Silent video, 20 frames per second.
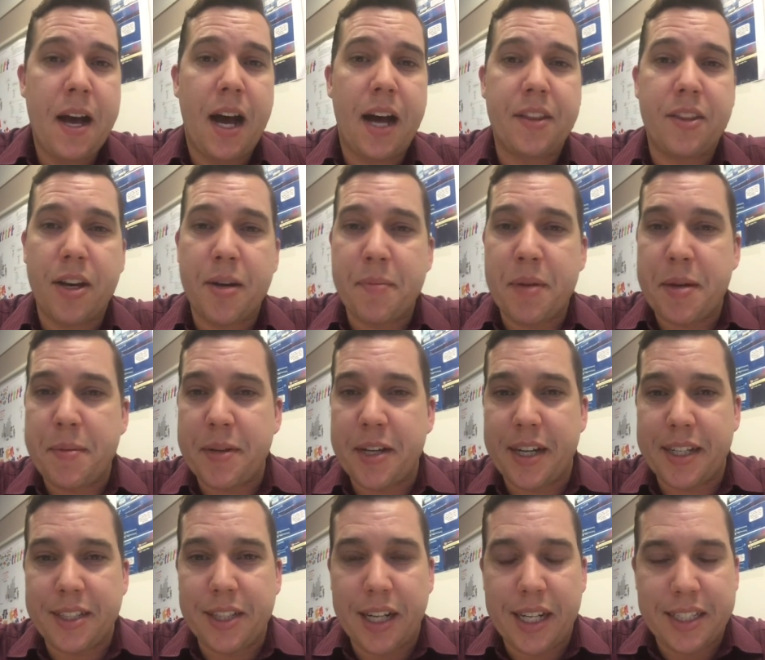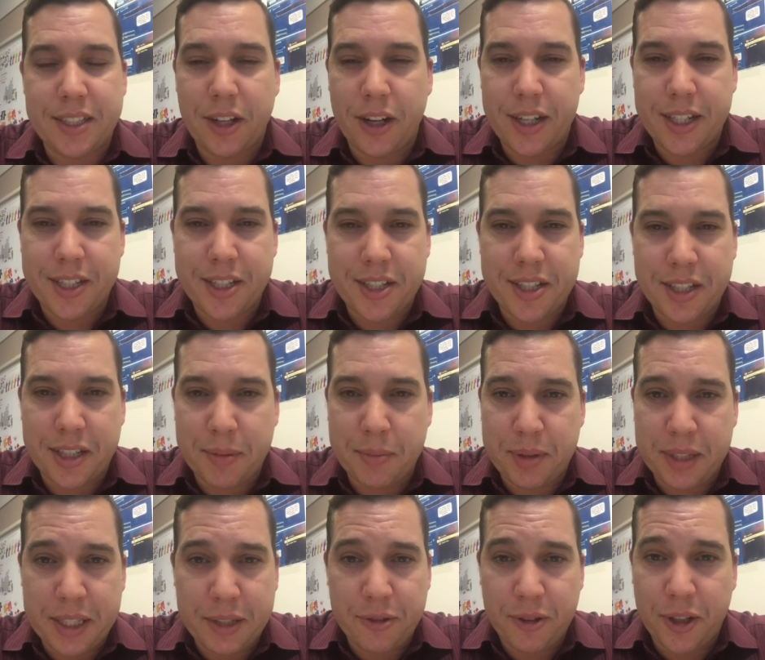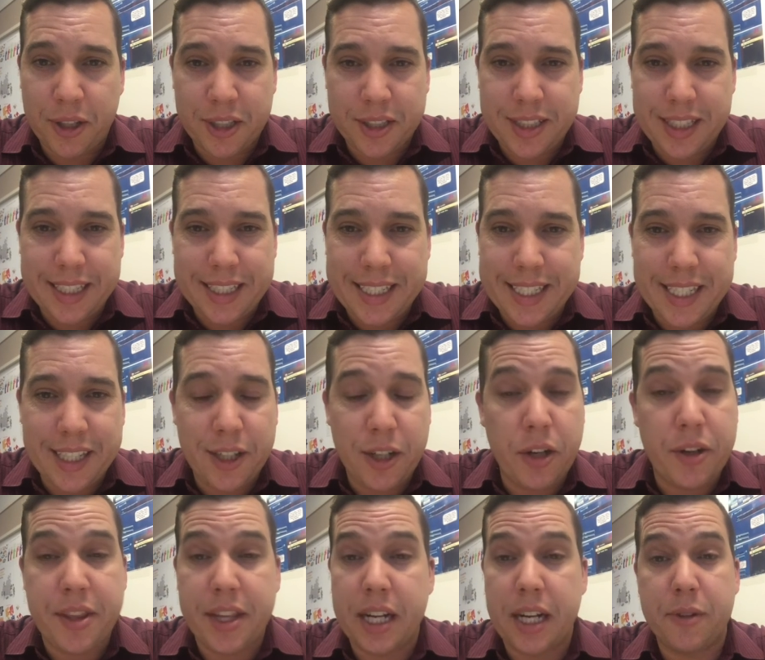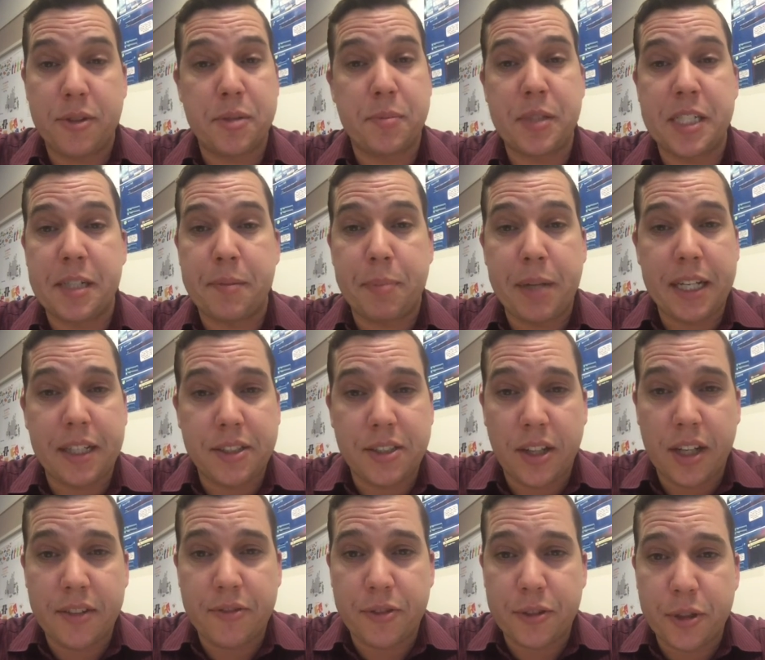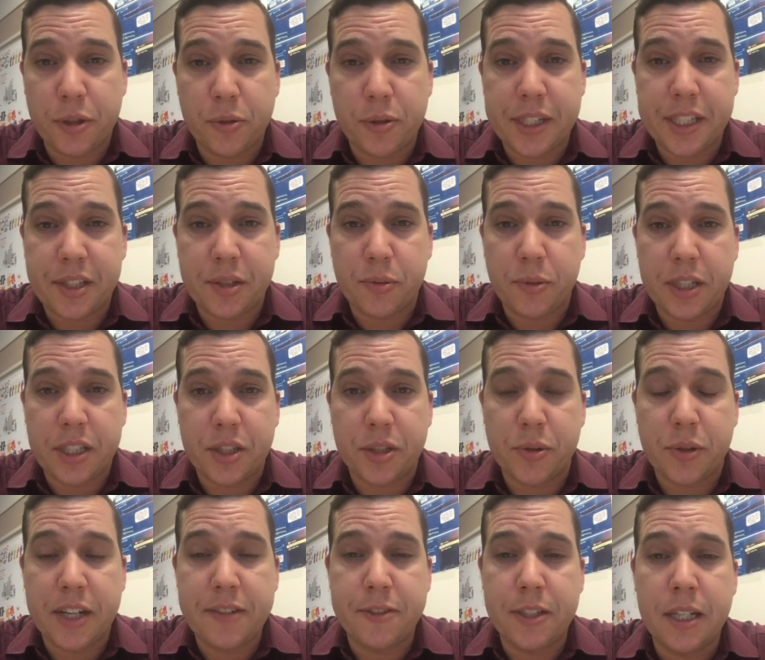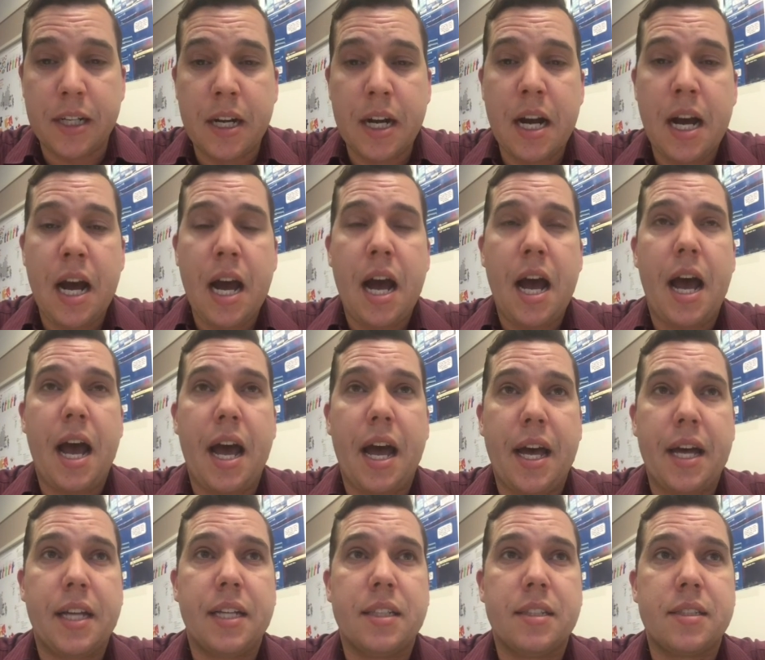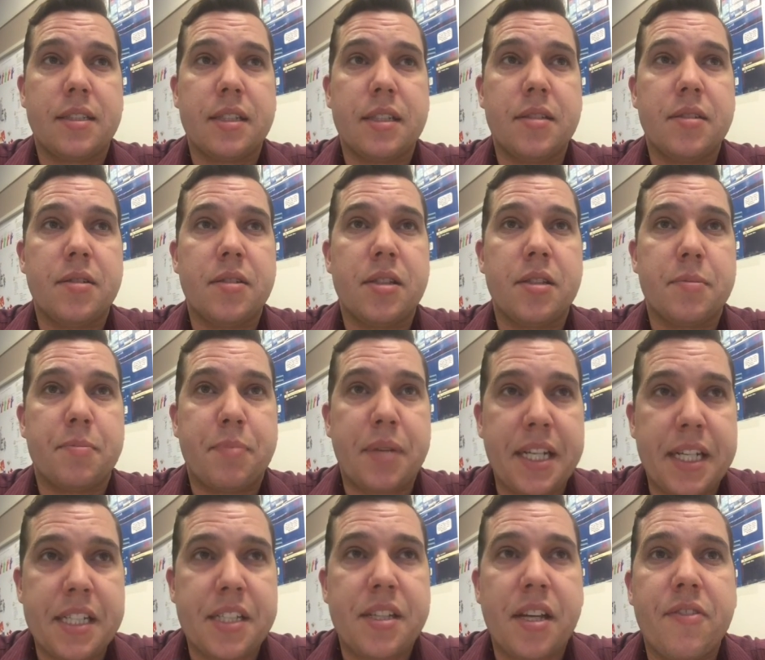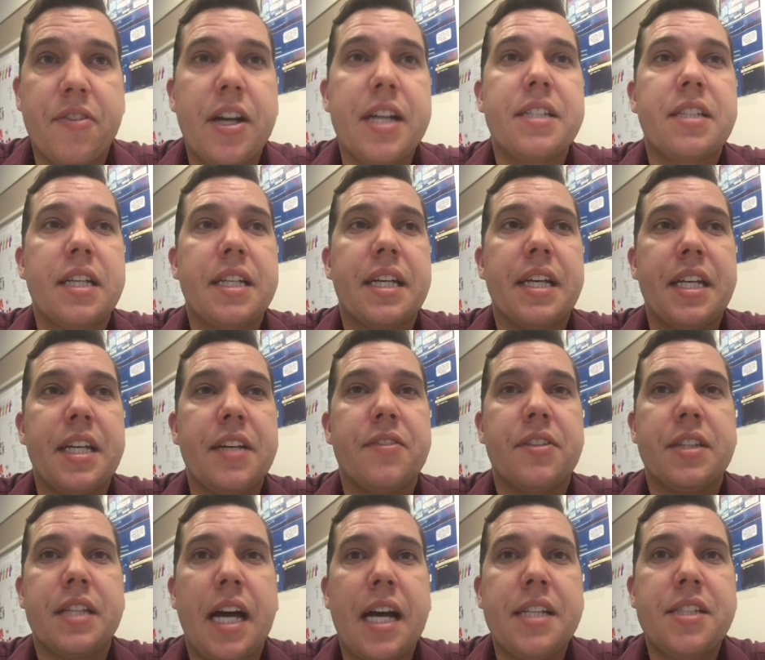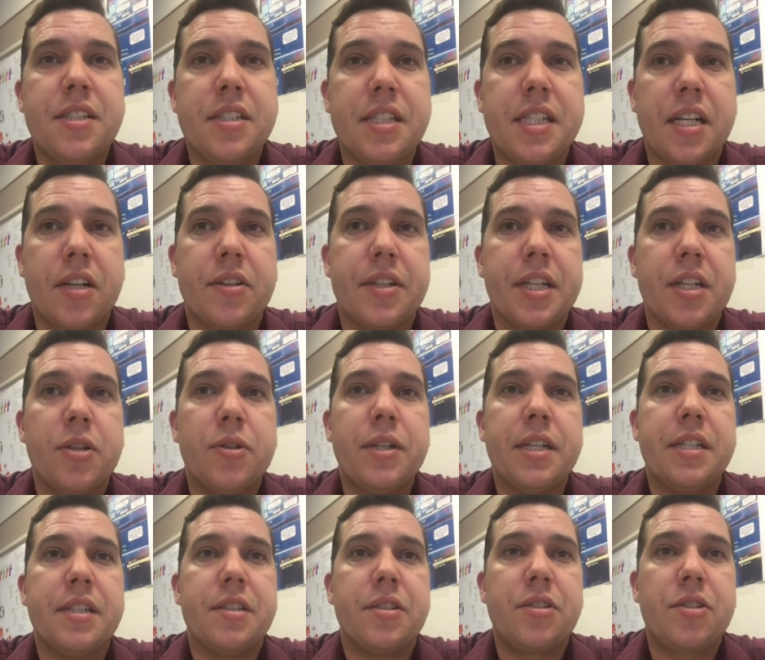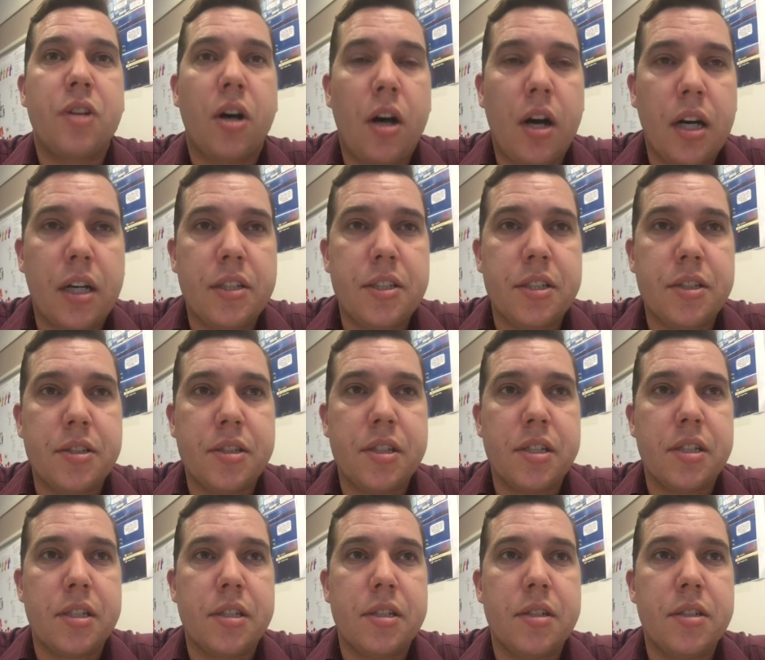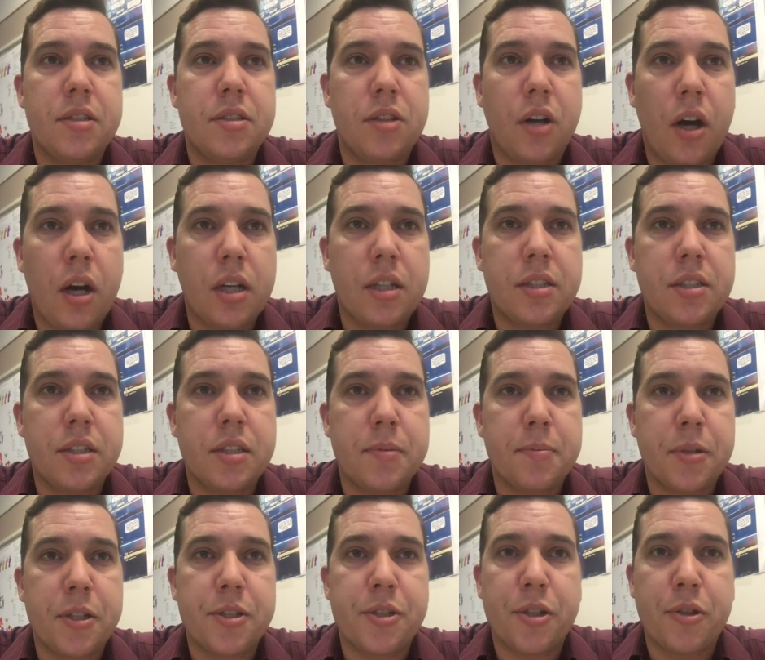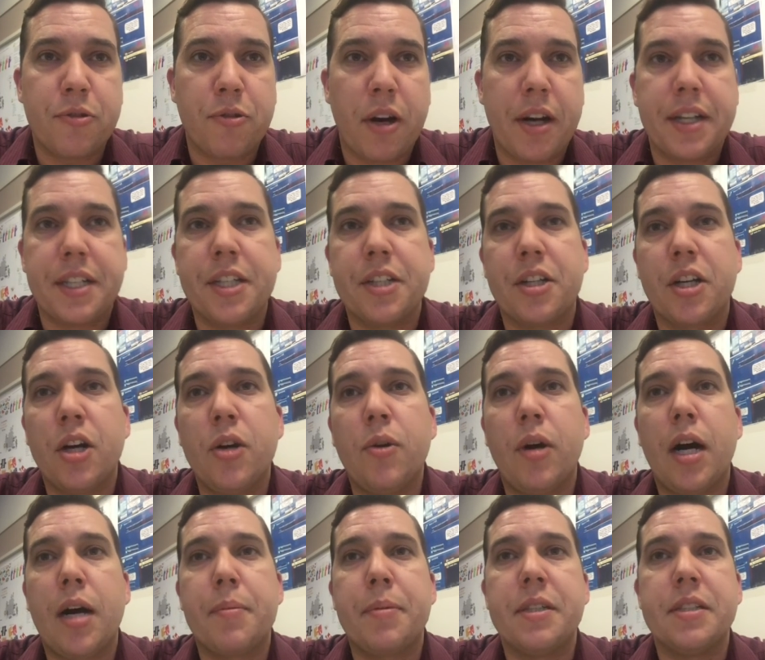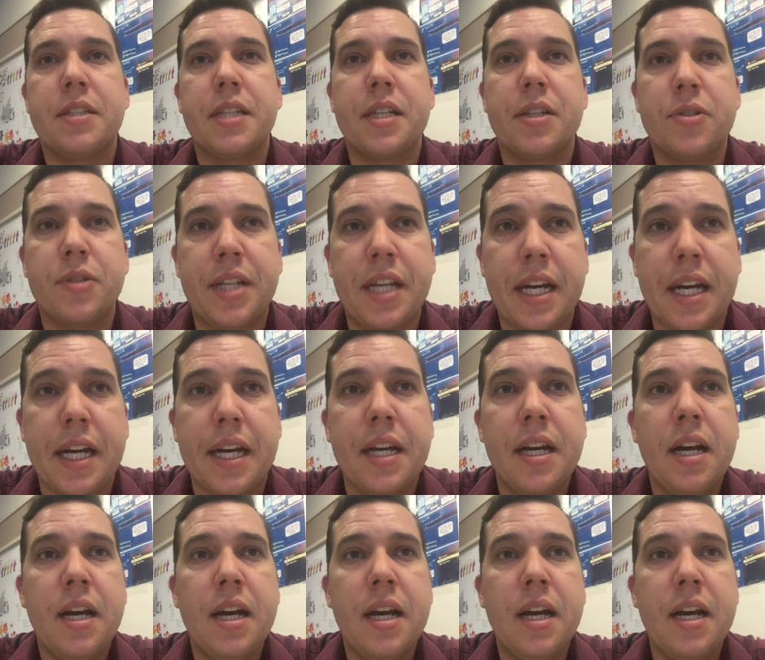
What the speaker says: I thought maybe I'd gone into the complete wrong thing here, or that I was being picked on for no reason whatsoever. And the biggest advice I can give in that scenario is talk to the person running your co-op and say, okay,